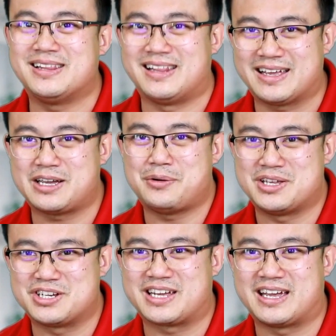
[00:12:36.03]
LEGO
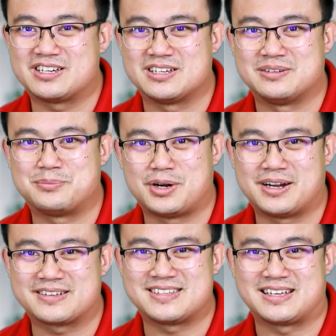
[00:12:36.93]
education
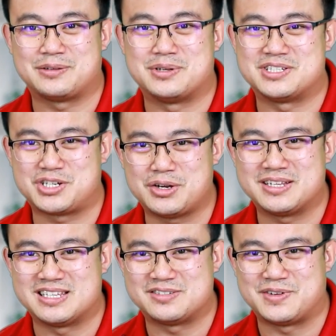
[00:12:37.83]
products like the ones shown in
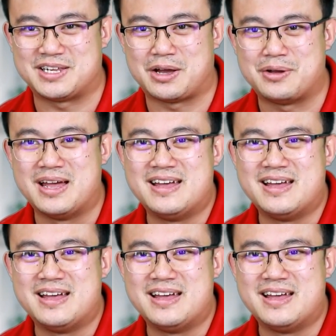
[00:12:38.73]
this video,